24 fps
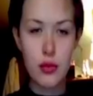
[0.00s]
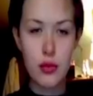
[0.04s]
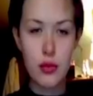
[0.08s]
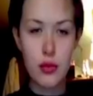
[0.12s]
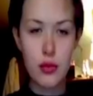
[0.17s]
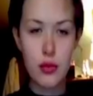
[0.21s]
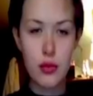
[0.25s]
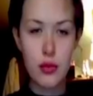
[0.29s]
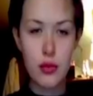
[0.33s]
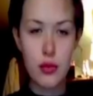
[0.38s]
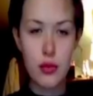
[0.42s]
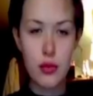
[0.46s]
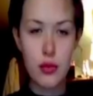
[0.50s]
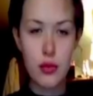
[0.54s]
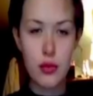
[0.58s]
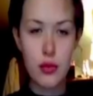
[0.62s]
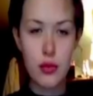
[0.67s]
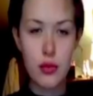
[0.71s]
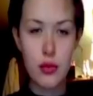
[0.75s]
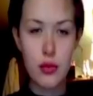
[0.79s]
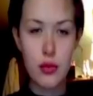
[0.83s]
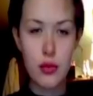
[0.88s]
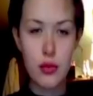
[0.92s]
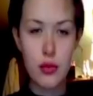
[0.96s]

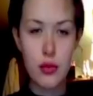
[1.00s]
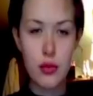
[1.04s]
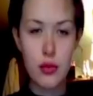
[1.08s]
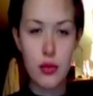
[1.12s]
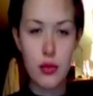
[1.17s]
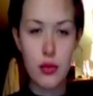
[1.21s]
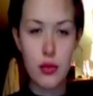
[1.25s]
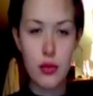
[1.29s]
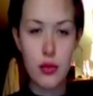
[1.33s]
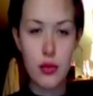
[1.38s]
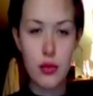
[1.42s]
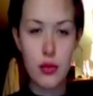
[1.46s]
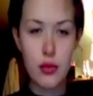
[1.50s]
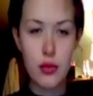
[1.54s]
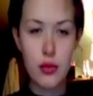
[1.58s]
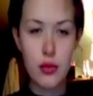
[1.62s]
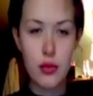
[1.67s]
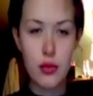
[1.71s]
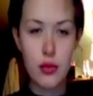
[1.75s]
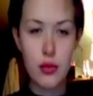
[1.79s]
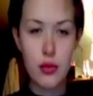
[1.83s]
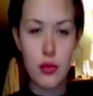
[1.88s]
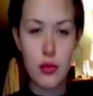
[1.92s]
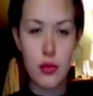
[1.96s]

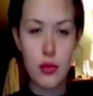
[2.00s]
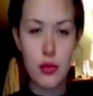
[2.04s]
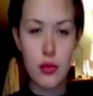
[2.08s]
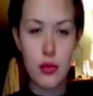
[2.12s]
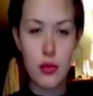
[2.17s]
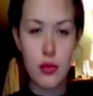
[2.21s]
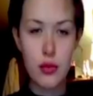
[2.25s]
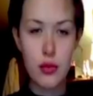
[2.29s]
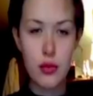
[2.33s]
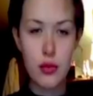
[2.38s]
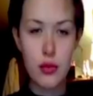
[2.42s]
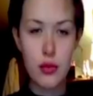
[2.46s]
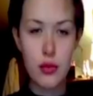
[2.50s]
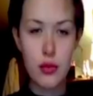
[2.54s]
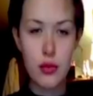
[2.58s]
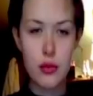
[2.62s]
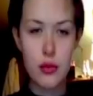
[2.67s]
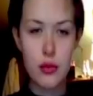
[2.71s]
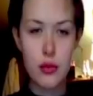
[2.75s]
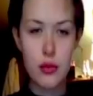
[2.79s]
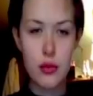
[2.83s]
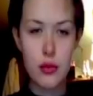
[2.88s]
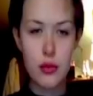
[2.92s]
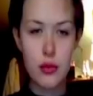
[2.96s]

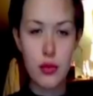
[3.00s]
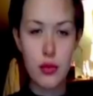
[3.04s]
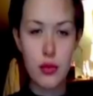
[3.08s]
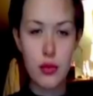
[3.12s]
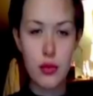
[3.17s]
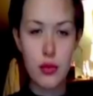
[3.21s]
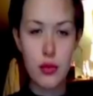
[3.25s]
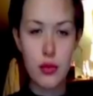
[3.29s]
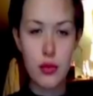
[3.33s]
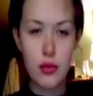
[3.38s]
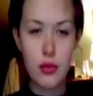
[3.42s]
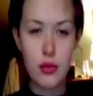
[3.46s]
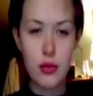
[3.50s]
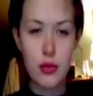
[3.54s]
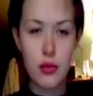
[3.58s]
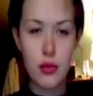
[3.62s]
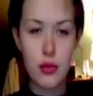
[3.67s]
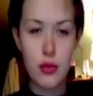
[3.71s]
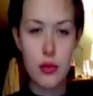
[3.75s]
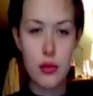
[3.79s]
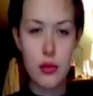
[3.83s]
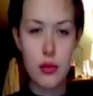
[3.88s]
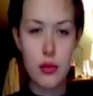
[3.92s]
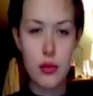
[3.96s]

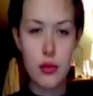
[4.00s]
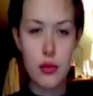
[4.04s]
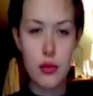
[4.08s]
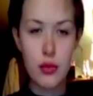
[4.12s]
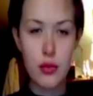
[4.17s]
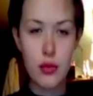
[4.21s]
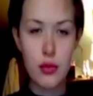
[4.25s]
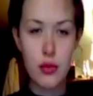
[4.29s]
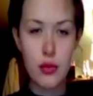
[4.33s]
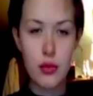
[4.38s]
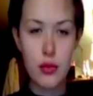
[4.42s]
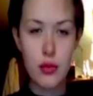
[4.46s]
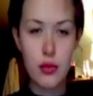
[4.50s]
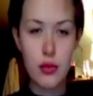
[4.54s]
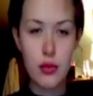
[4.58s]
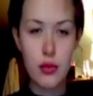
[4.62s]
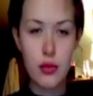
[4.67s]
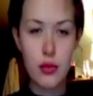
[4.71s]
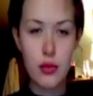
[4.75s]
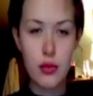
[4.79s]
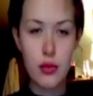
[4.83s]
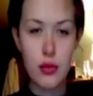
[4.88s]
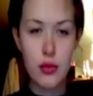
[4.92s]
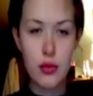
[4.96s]

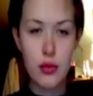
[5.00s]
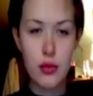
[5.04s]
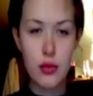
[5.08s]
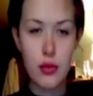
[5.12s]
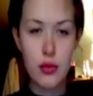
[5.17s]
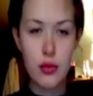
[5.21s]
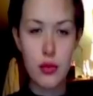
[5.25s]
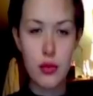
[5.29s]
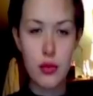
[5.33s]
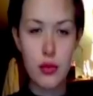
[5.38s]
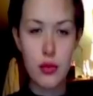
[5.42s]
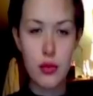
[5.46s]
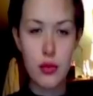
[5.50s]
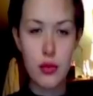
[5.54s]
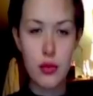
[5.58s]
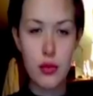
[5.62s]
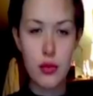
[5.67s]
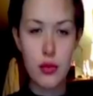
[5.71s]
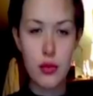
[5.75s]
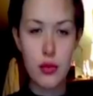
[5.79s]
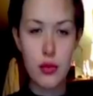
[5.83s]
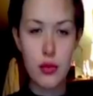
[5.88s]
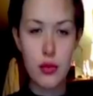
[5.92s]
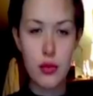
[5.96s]

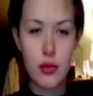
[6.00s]
[no speech]